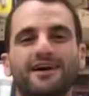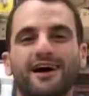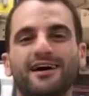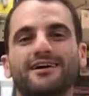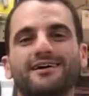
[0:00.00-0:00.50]

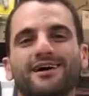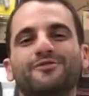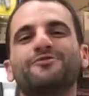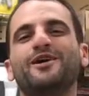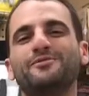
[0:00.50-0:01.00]
Hi,
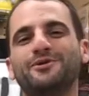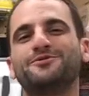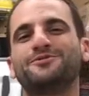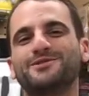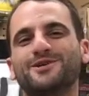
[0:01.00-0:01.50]
I'm Fabian
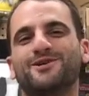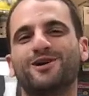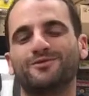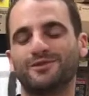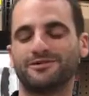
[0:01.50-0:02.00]
from Center
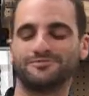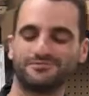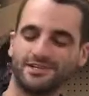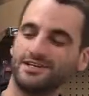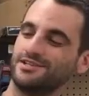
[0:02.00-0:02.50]
Hardware.
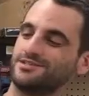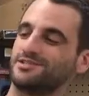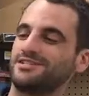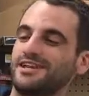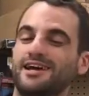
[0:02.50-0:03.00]

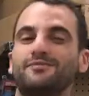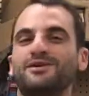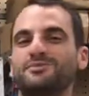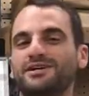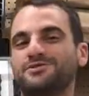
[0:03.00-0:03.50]
So today I'm
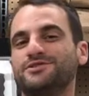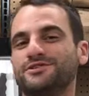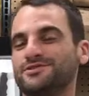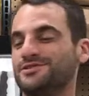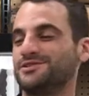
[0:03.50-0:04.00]
going to be
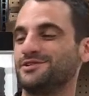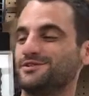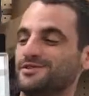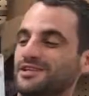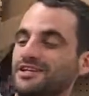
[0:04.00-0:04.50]
introducing to
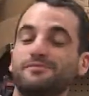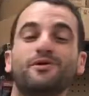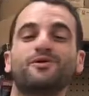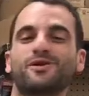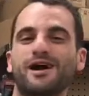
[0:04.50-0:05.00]
you the
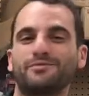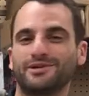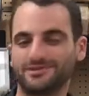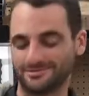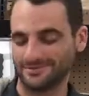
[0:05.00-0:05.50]
Nemo
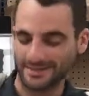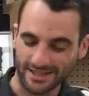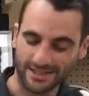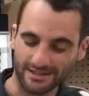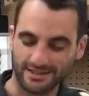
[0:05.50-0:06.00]
Grabber.
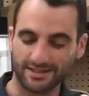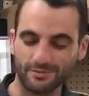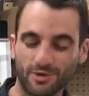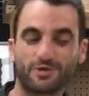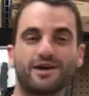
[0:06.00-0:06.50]
The
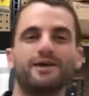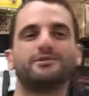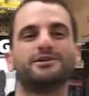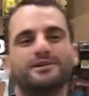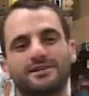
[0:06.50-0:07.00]
Nemo
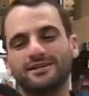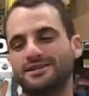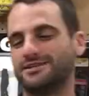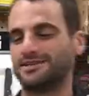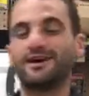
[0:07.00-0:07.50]
Grabber
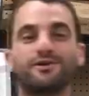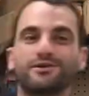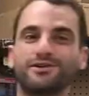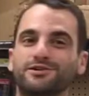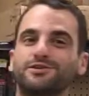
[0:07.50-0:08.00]
is
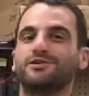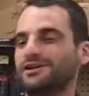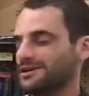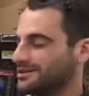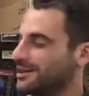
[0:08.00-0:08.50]
our new
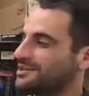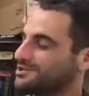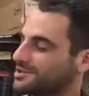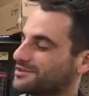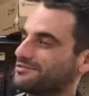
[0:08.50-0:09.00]

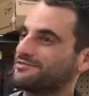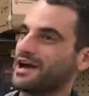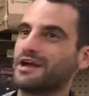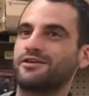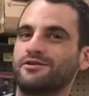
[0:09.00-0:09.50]
electric
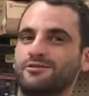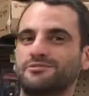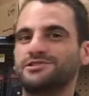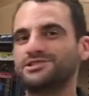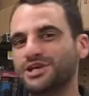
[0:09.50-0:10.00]
vacuum
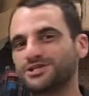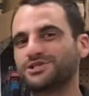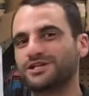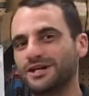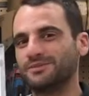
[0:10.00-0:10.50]

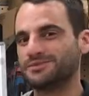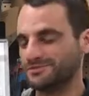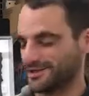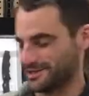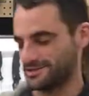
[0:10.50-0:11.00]
suction cup
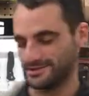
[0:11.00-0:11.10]
device.